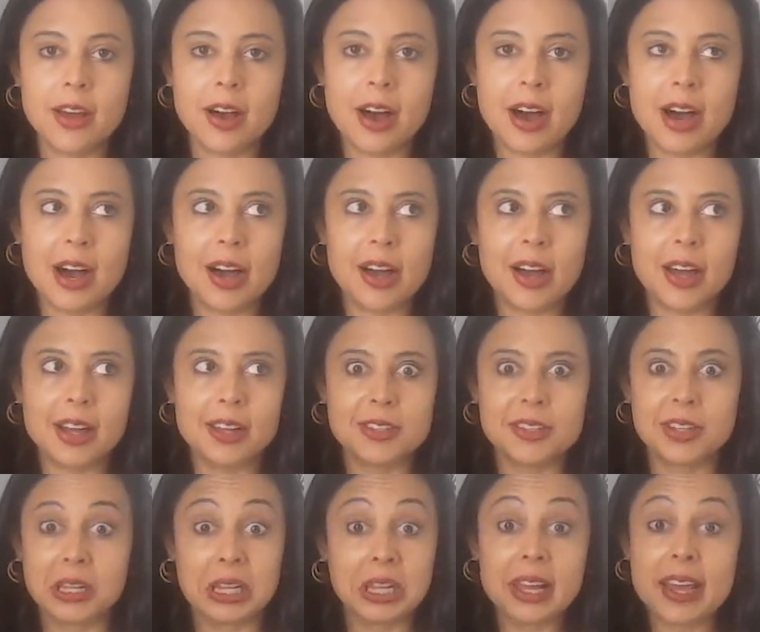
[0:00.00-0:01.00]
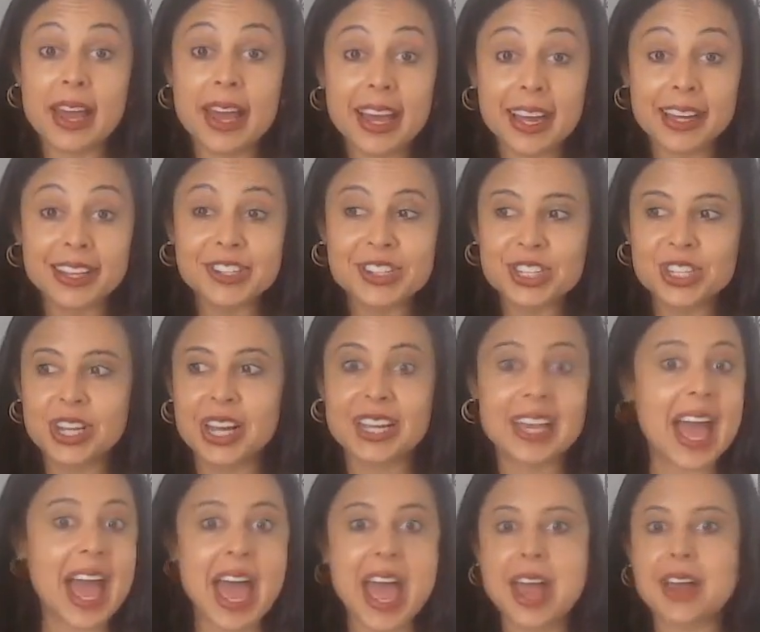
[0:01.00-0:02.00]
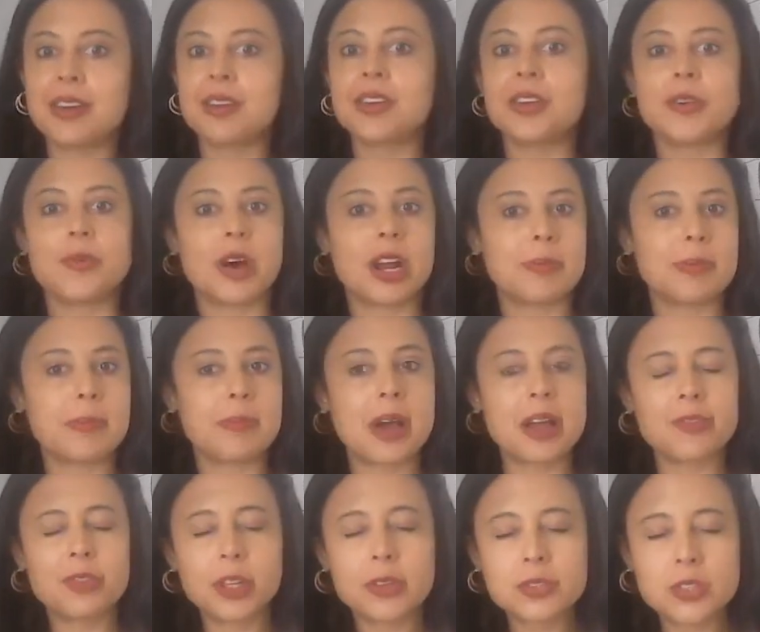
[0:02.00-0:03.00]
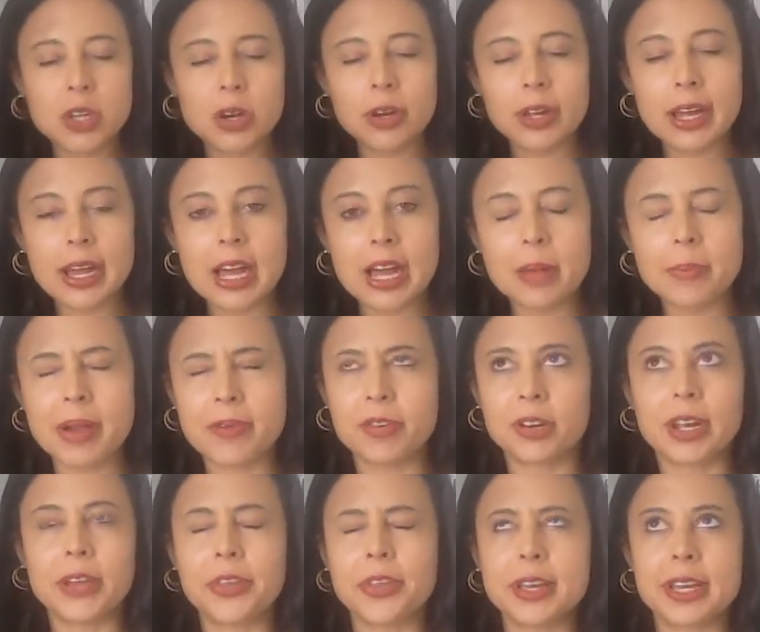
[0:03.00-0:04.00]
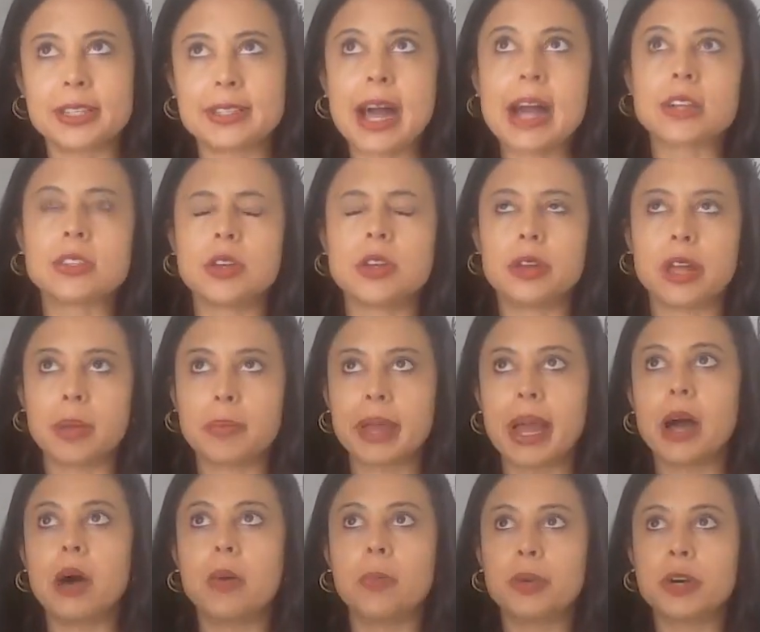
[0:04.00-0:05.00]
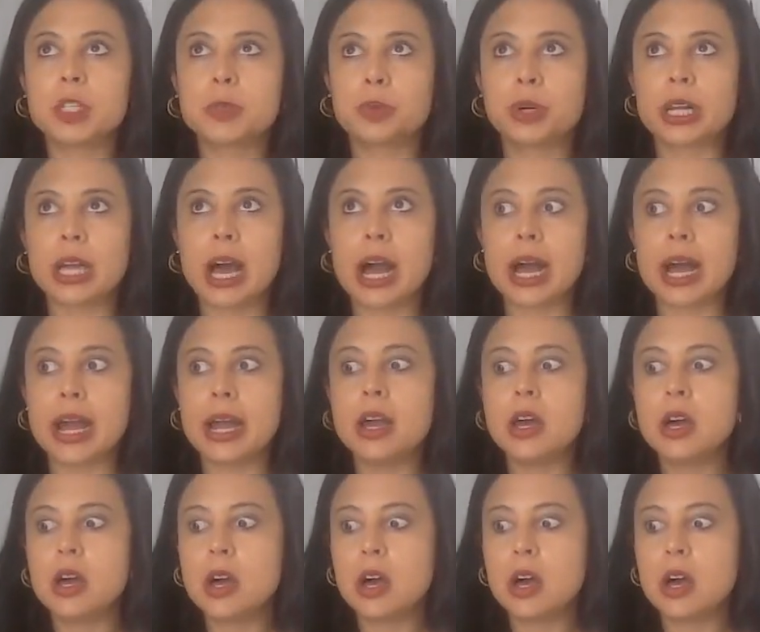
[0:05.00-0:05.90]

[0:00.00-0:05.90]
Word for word: Uh, delish. Again, you want to be mindful of sodium. I forget the exact sodium count, but it's pretty high.